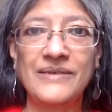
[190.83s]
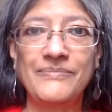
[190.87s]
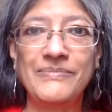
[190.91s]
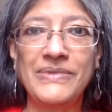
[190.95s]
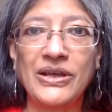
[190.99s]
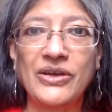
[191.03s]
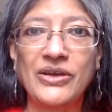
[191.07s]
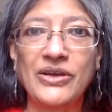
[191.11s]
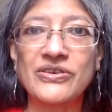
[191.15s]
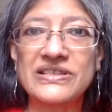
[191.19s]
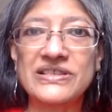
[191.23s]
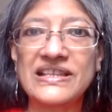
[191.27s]

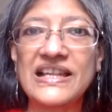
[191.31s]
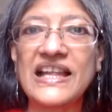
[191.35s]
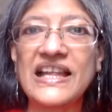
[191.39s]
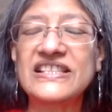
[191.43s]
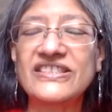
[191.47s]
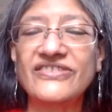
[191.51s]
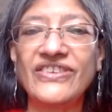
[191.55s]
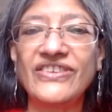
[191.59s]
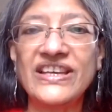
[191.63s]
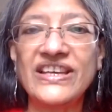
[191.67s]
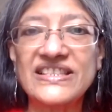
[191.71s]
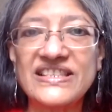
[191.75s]
Because
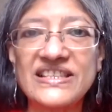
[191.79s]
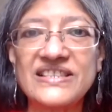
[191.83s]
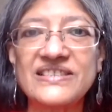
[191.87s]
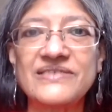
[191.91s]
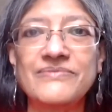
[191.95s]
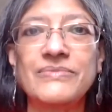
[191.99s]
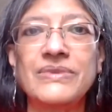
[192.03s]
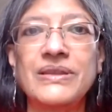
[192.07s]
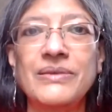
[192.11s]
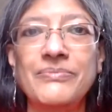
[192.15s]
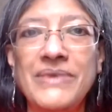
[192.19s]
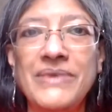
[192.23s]
let's face
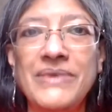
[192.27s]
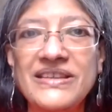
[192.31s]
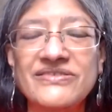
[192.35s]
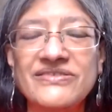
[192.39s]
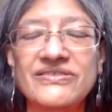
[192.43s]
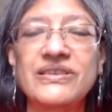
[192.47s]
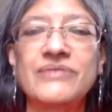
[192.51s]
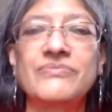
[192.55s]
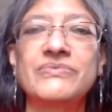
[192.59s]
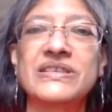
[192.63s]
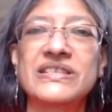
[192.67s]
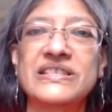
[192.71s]
it, the
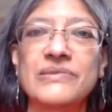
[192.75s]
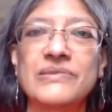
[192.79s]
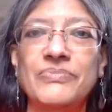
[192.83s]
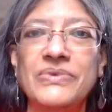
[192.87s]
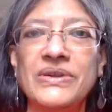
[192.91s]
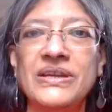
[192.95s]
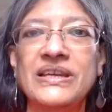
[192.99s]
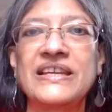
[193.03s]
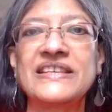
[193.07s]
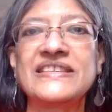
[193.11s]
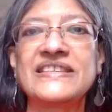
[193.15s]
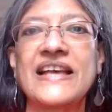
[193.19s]
mainstream
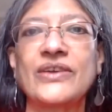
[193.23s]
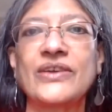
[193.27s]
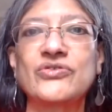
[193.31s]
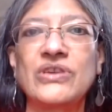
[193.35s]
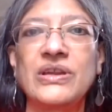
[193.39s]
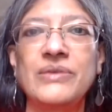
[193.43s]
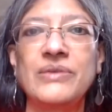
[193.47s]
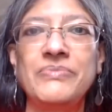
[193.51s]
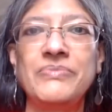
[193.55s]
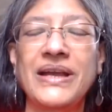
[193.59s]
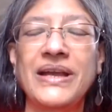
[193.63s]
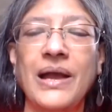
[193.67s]
discipline has
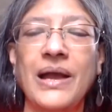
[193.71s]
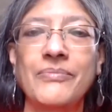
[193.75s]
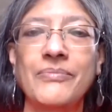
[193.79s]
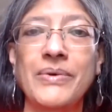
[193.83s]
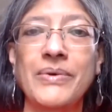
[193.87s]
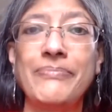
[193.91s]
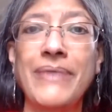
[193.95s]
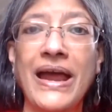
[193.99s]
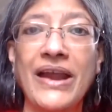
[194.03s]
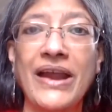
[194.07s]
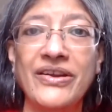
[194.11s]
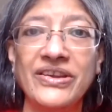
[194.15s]
actually become
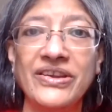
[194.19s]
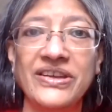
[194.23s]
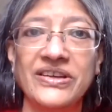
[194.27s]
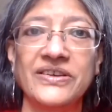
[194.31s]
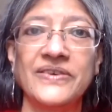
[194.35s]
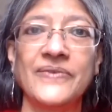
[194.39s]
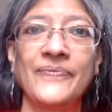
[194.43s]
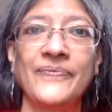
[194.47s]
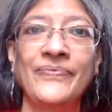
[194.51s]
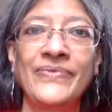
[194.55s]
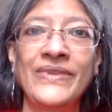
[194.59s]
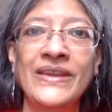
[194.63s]
a
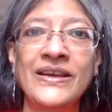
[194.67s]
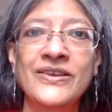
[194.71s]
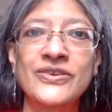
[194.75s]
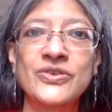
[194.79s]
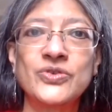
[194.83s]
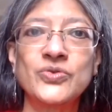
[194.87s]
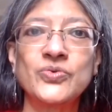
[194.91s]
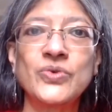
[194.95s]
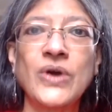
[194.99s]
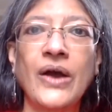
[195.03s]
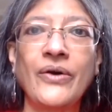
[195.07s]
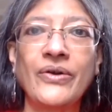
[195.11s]
barrier
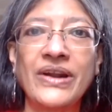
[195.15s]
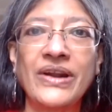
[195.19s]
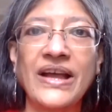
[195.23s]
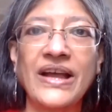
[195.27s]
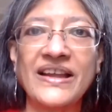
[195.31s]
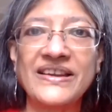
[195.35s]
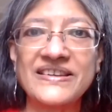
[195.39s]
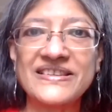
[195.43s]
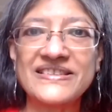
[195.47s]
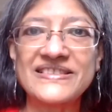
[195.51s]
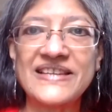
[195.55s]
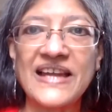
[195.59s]
to our
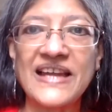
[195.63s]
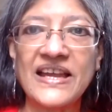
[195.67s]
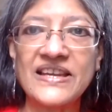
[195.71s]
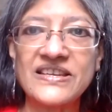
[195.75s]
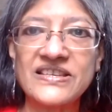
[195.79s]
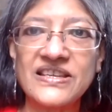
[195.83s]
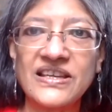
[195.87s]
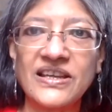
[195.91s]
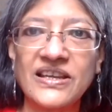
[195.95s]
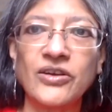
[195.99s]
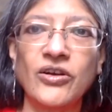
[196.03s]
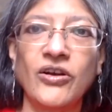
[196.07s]

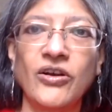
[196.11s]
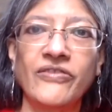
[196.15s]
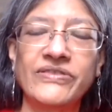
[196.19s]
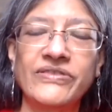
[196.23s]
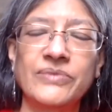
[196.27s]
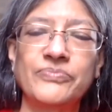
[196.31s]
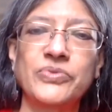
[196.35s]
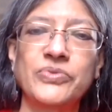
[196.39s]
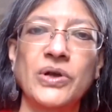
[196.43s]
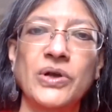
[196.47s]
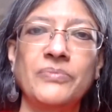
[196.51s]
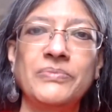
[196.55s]
understanding of
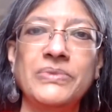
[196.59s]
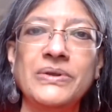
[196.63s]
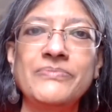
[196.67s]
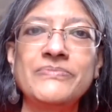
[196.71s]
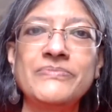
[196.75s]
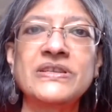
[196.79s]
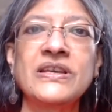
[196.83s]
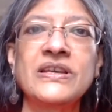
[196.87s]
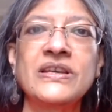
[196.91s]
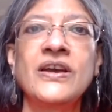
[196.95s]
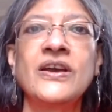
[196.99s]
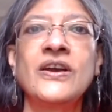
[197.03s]
the
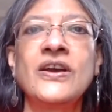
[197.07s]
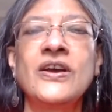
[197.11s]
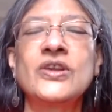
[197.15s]
problems,